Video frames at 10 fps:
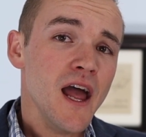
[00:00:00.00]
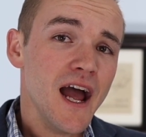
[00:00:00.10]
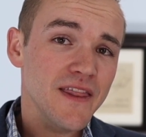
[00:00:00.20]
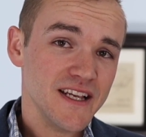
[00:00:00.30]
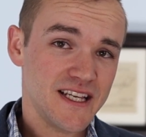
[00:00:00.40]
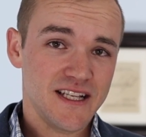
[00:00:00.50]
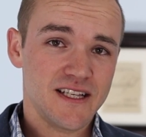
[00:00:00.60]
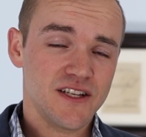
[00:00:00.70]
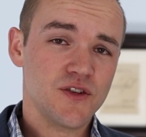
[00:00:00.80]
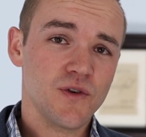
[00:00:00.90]
And this
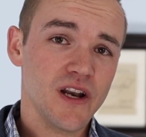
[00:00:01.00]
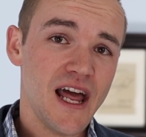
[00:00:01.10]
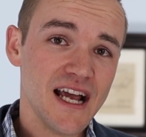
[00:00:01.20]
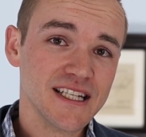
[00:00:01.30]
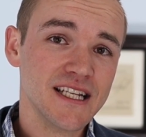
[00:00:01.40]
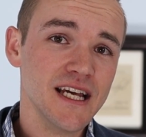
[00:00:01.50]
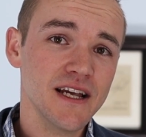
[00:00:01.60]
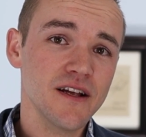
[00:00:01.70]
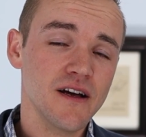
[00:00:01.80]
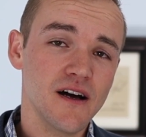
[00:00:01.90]
gets us to our last
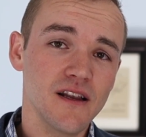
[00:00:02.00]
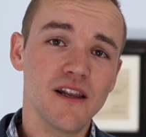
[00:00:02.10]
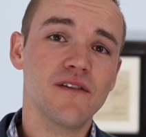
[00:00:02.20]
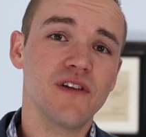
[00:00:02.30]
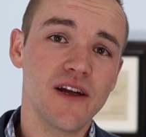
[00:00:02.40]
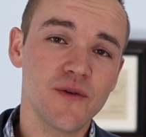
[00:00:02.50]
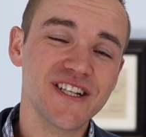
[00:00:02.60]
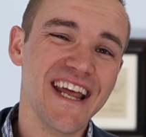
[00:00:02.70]
love language,